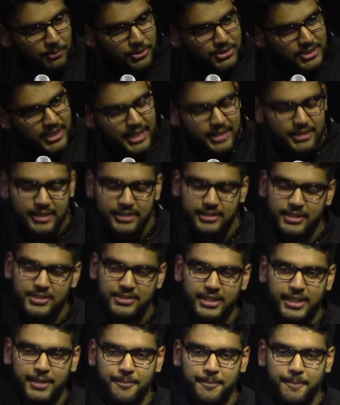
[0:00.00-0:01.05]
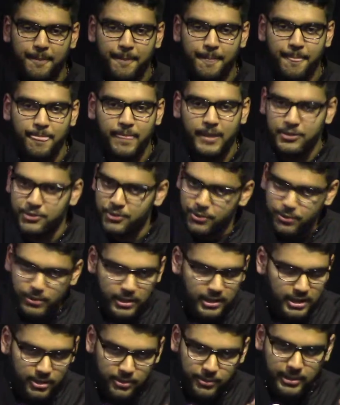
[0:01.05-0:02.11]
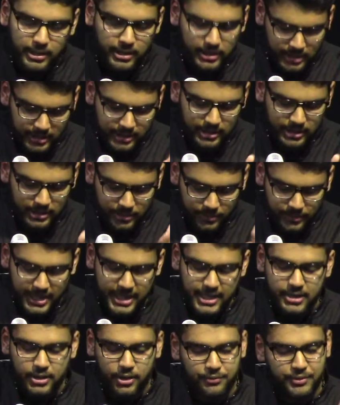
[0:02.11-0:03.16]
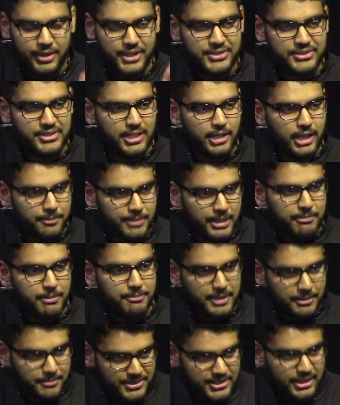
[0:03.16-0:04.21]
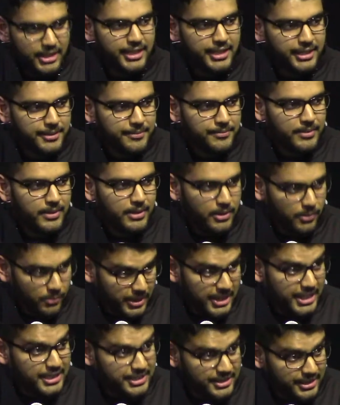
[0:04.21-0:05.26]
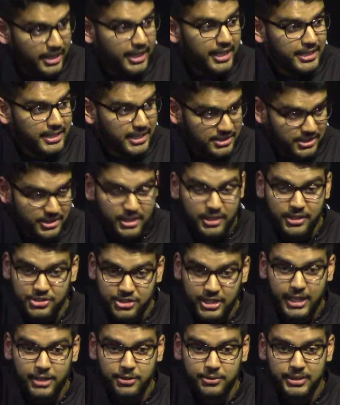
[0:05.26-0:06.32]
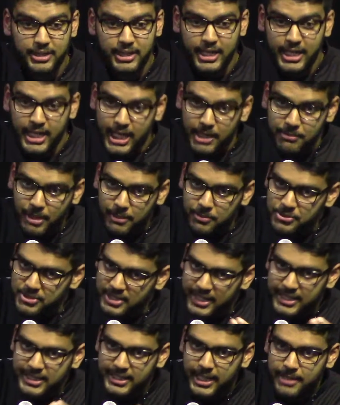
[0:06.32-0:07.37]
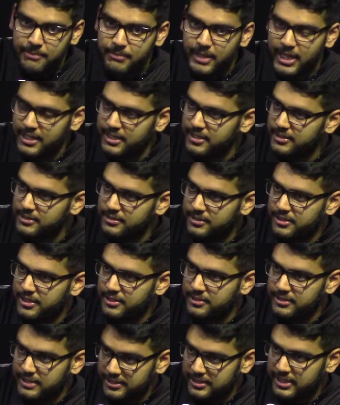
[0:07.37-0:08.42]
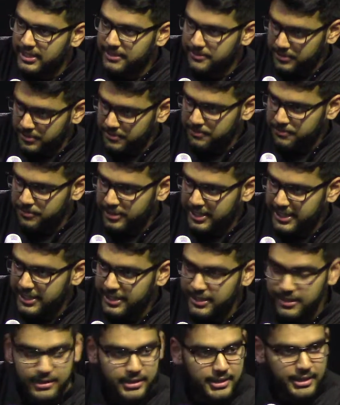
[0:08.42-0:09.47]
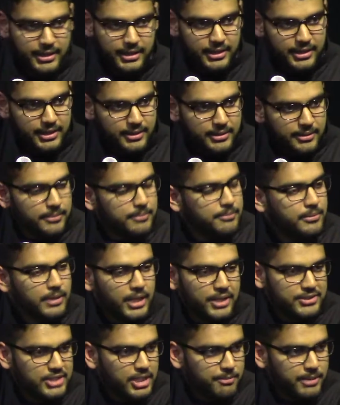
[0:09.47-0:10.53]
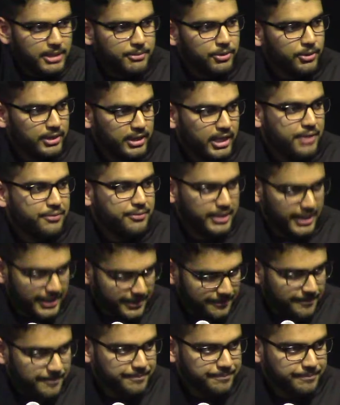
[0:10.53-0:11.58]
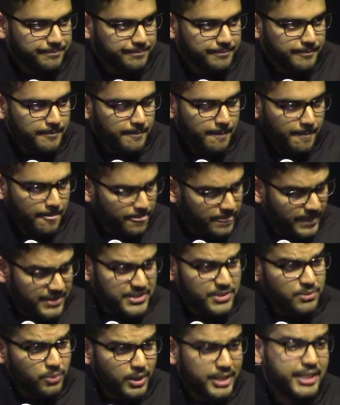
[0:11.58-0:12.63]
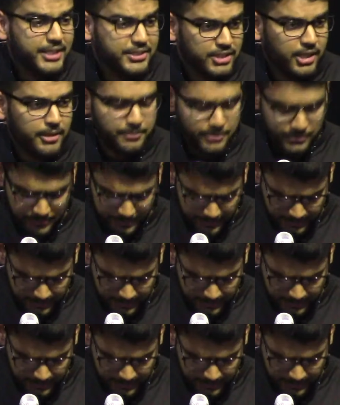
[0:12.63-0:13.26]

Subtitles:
Hussein did the same. You are aware of Habib ibn Muzahir. When he died as a young child, Imam Hussein came back, did a prayer, because Habib got life again. This is one example.